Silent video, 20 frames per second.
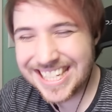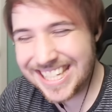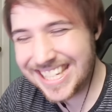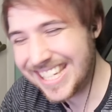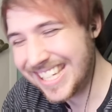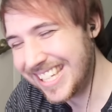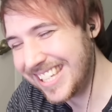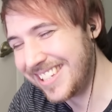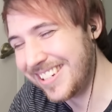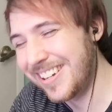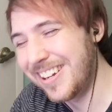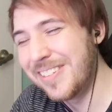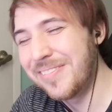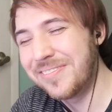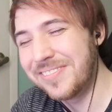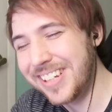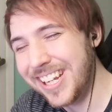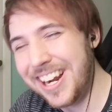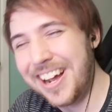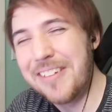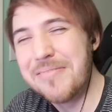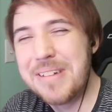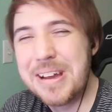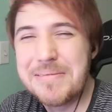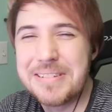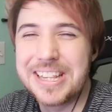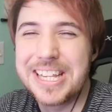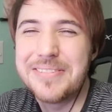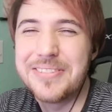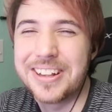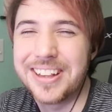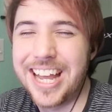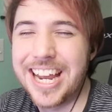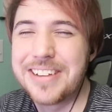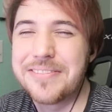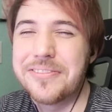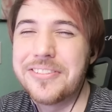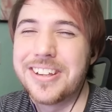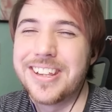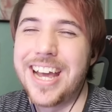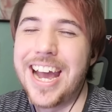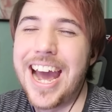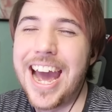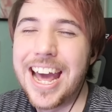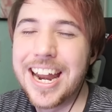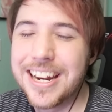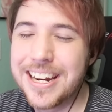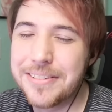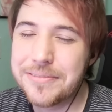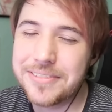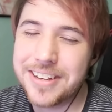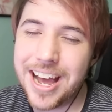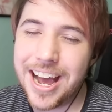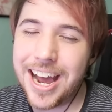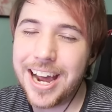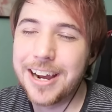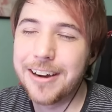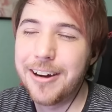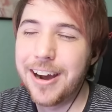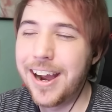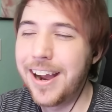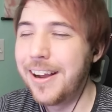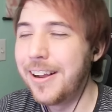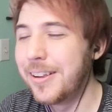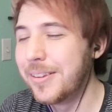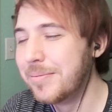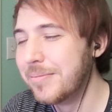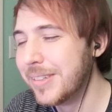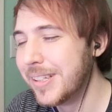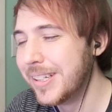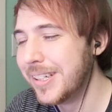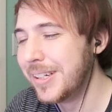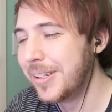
so, you know, maybe leave a like for that. And if not, well,